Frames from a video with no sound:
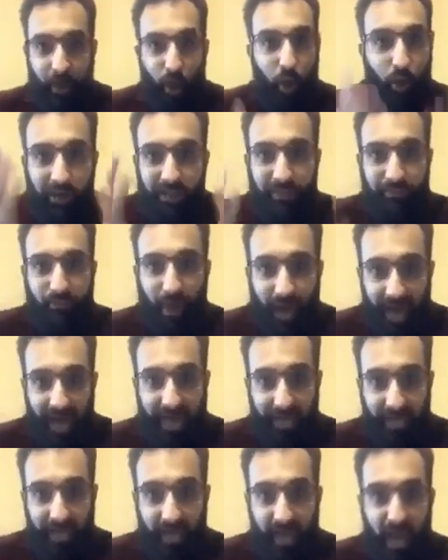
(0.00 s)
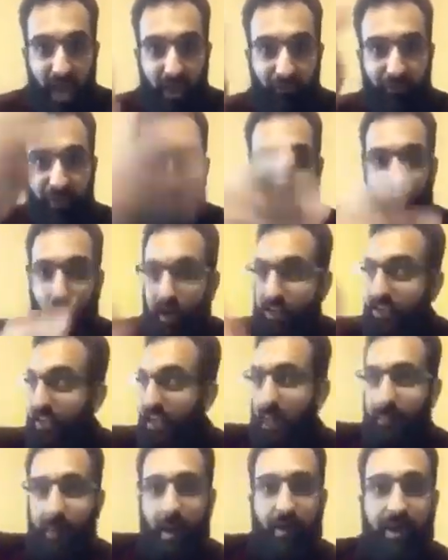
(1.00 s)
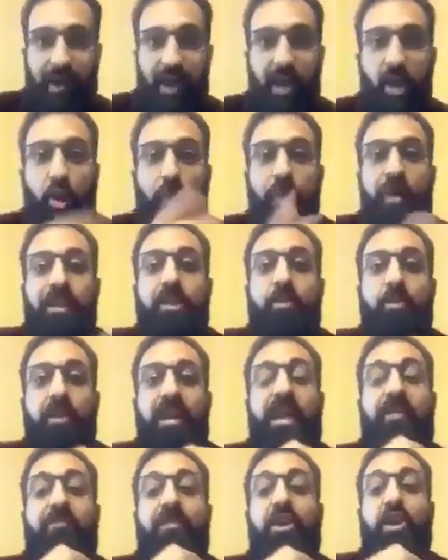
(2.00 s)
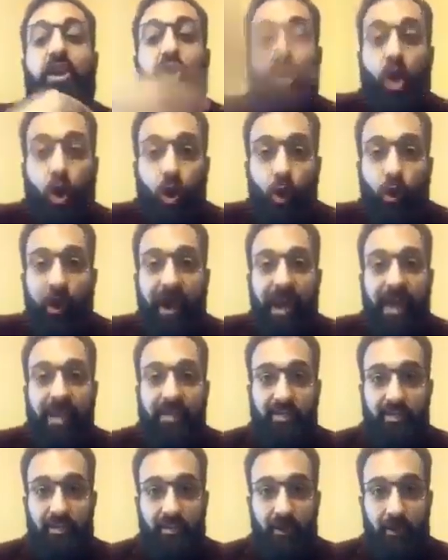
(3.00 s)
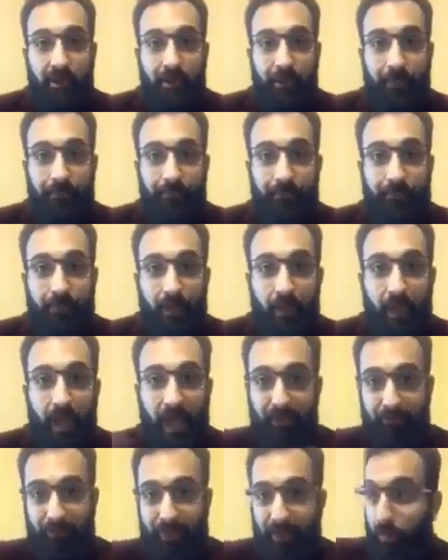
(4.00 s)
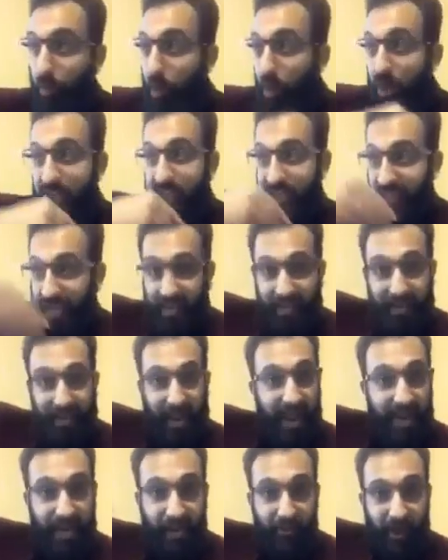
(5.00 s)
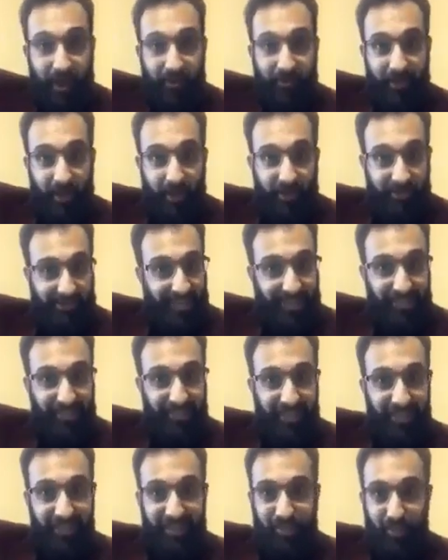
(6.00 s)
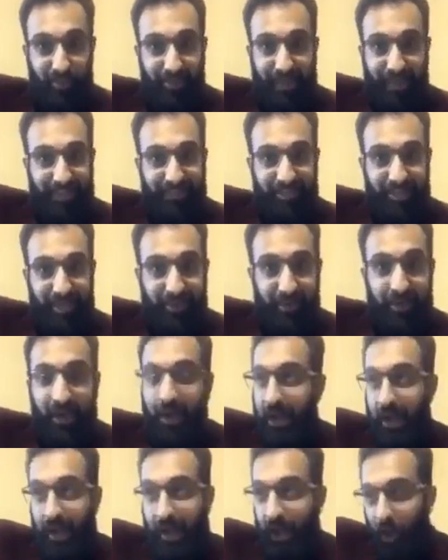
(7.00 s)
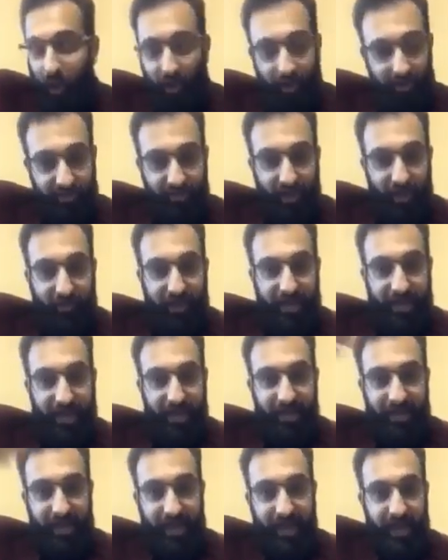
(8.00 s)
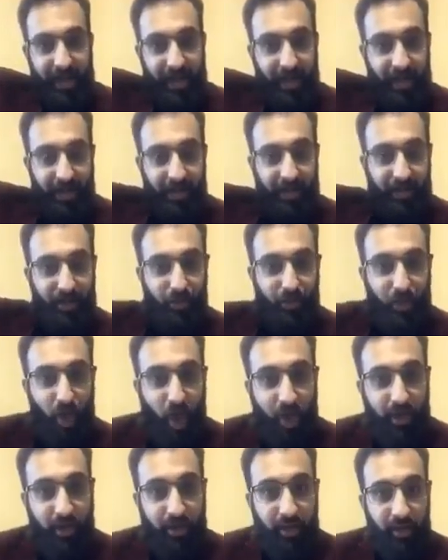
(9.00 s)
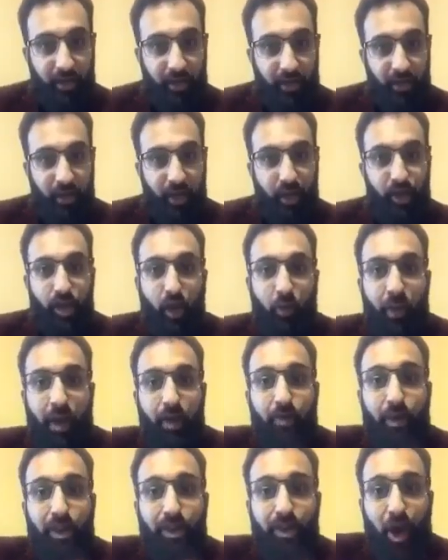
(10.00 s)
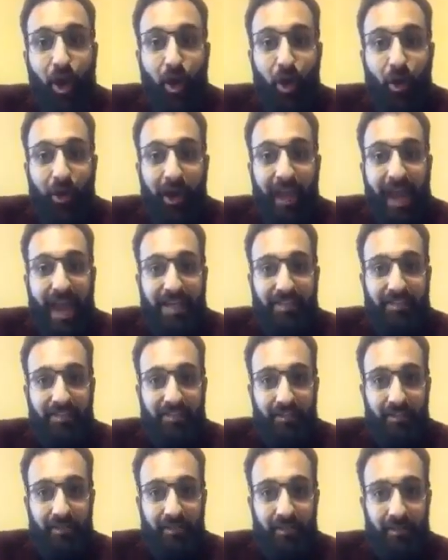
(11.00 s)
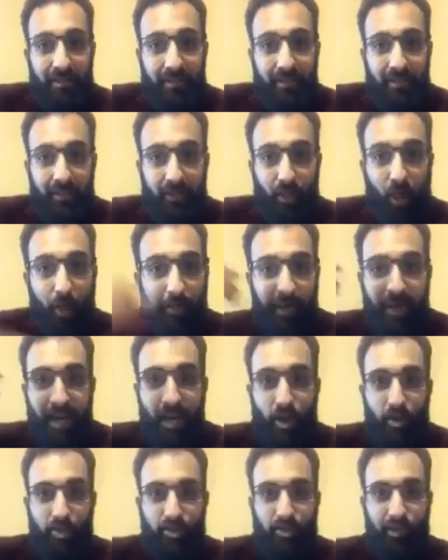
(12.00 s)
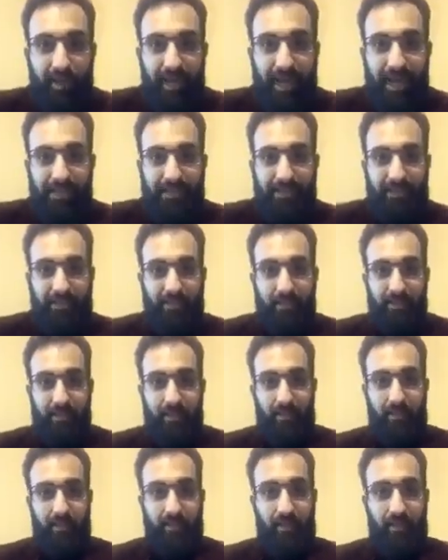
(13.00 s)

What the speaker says: Who is Buhari? If he walks in America, nobody will even know who he is. If he walks in anywhere in Los Angeles or in New York, no one will know who he is. Nobody knows who he is.